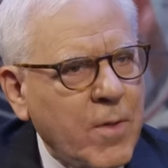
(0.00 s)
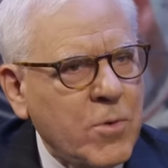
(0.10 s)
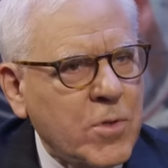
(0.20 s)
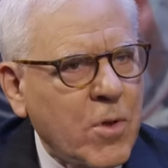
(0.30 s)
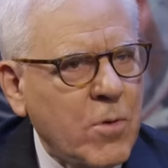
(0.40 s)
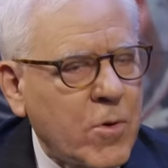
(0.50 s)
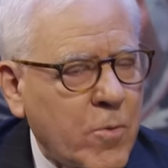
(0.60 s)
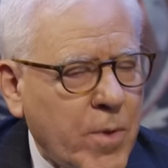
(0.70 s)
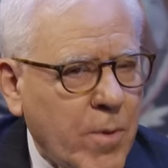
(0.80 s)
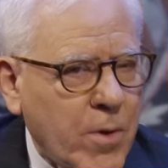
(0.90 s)
he was known to
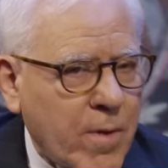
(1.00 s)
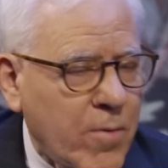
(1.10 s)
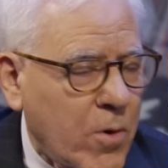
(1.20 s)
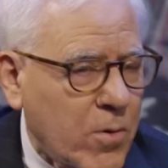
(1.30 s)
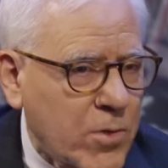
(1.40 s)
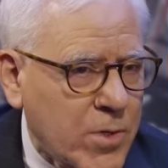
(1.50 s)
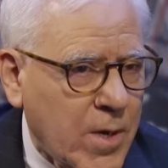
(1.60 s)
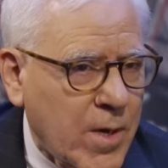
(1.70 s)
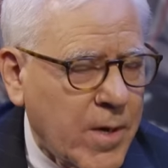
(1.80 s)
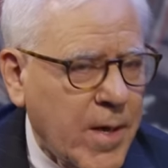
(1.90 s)
Republican voters.
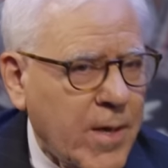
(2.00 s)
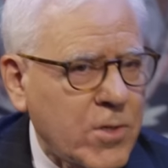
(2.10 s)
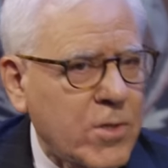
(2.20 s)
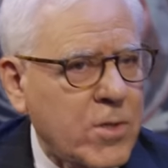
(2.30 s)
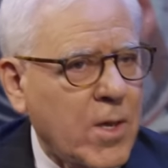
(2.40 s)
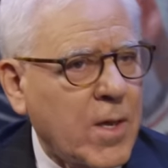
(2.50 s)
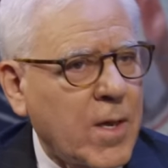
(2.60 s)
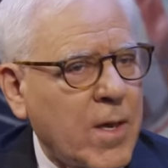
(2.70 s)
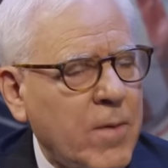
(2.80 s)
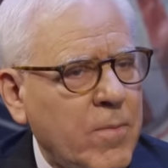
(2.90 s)
Uh, yes,
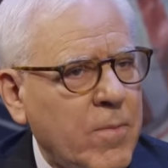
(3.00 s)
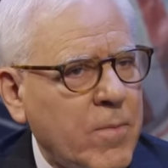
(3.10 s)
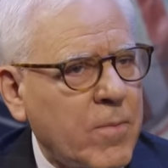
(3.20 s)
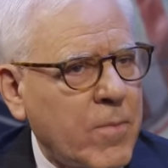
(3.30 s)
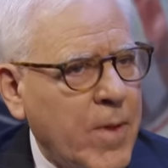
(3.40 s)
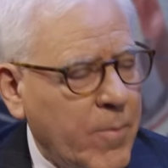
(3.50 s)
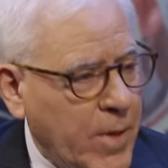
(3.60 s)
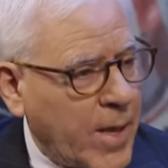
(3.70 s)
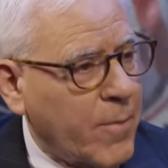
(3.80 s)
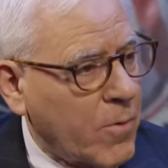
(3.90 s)
uh, he
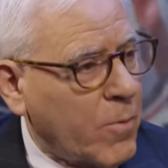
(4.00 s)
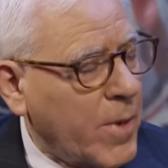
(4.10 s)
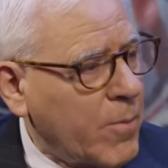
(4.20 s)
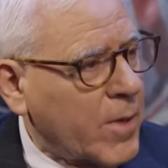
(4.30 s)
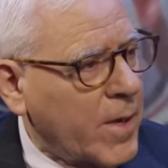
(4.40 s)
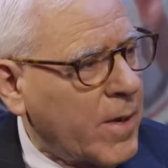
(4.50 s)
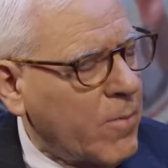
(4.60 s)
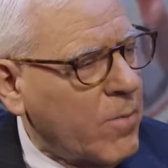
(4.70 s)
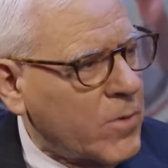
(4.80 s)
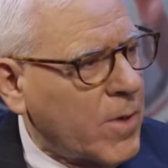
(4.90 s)
became a Republican at
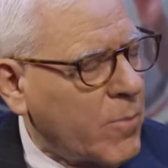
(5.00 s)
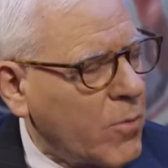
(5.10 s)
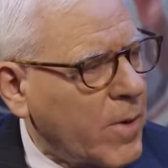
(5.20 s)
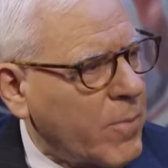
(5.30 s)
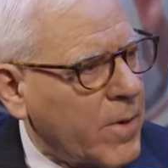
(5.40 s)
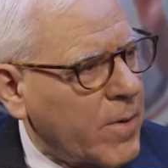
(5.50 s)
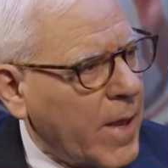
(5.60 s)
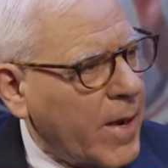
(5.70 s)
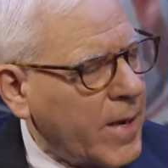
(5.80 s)
some point, but had